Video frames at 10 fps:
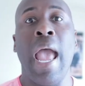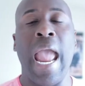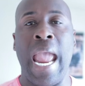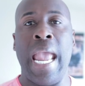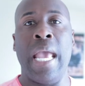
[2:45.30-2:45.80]

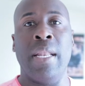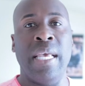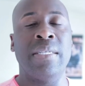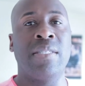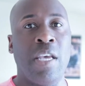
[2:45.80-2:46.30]
and
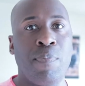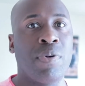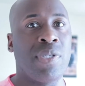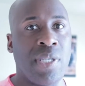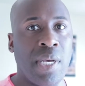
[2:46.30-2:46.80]
it's
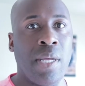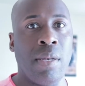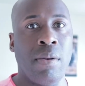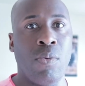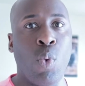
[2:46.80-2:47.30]
10%,
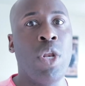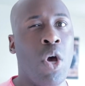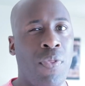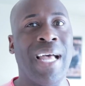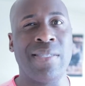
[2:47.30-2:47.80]
we
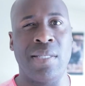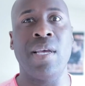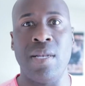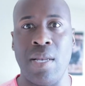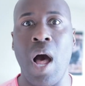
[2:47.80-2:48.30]
know that's
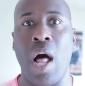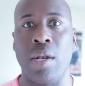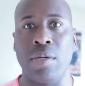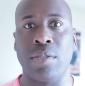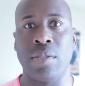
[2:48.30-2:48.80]

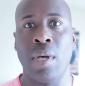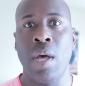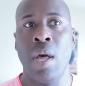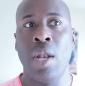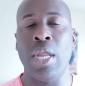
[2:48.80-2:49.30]
$10.
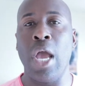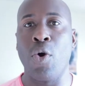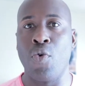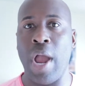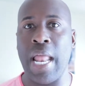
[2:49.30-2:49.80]
Now,
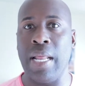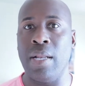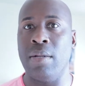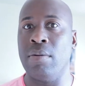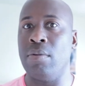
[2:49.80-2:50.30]
granted,
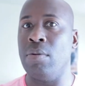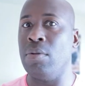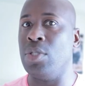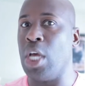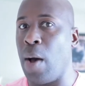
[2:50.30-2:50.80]

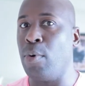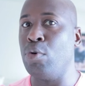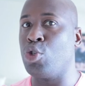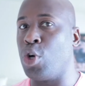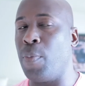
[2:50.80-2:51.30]

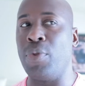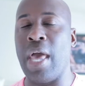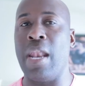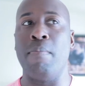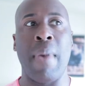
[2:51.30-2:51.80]
double, triple
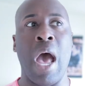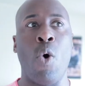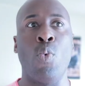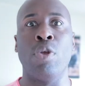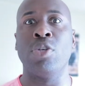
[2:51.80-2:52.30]
that
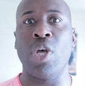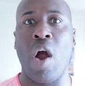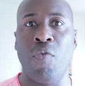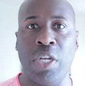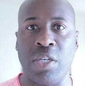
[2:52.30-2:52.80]
amount when you
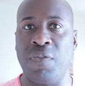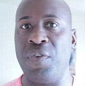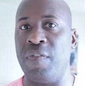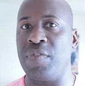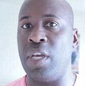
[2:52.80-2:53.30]
start reaching
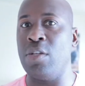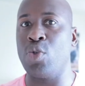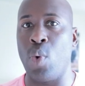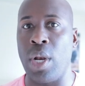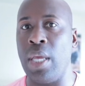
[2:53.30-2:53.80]
15,
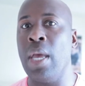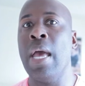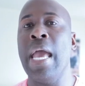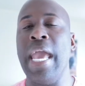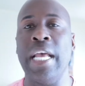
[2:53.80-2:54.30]
20,
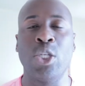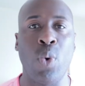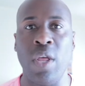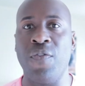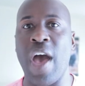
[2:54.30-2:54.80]
and
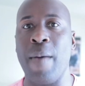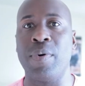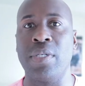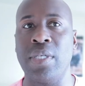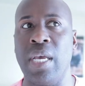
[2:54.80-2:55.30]

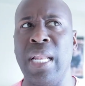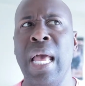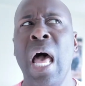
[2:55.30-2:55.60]
25%.